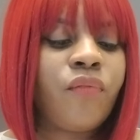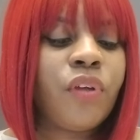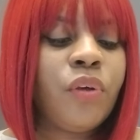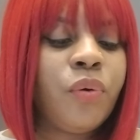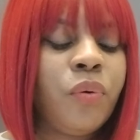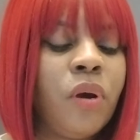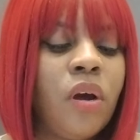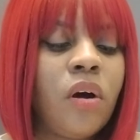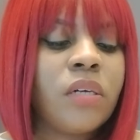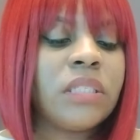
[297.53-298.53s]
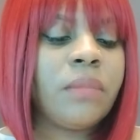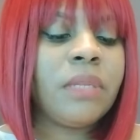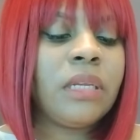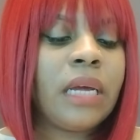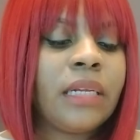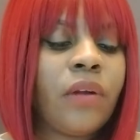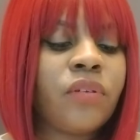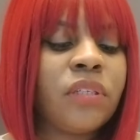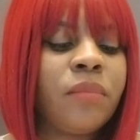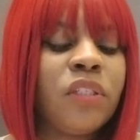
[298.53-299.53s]
for you or something like that, or
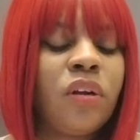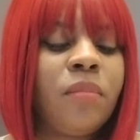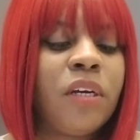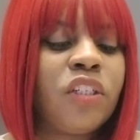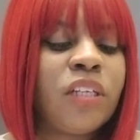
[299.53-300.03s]
something's going to be a